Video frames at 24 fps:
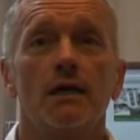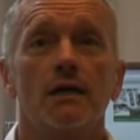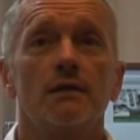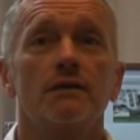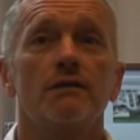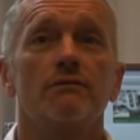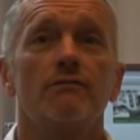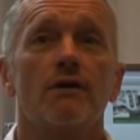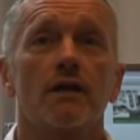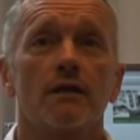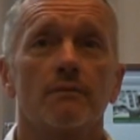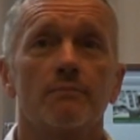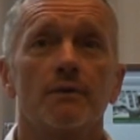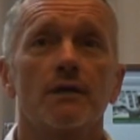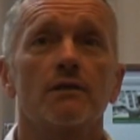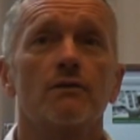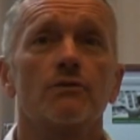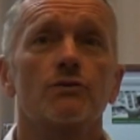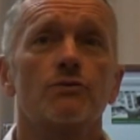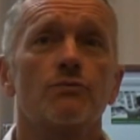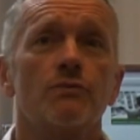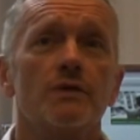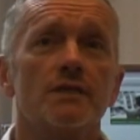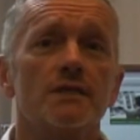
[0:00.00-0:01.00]
developing
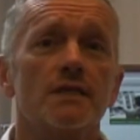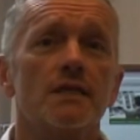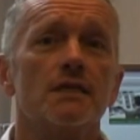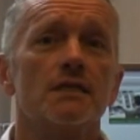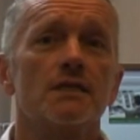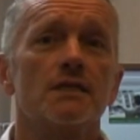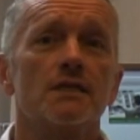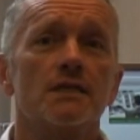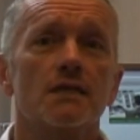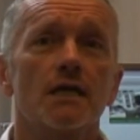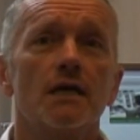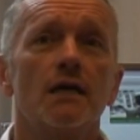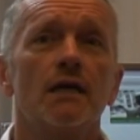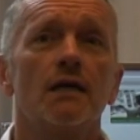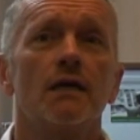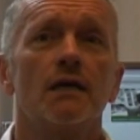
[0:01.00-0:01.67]
those quizzes